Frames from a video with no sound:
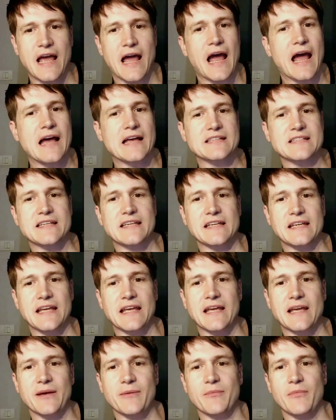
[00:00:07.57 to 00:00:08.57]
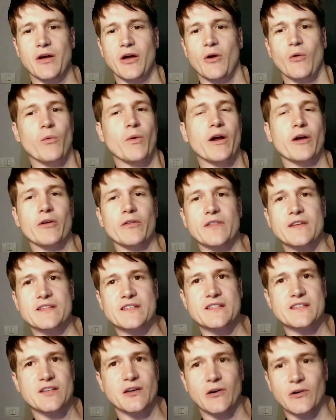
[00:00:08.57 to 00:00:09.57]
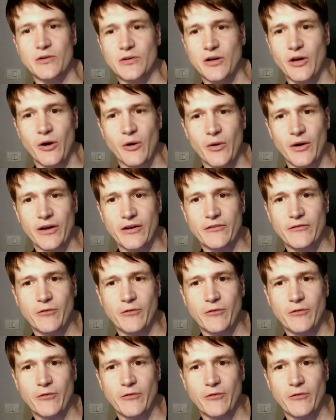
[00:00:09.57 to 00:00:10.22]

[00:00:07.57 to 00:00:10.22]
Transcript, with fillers: asking him where this is all going,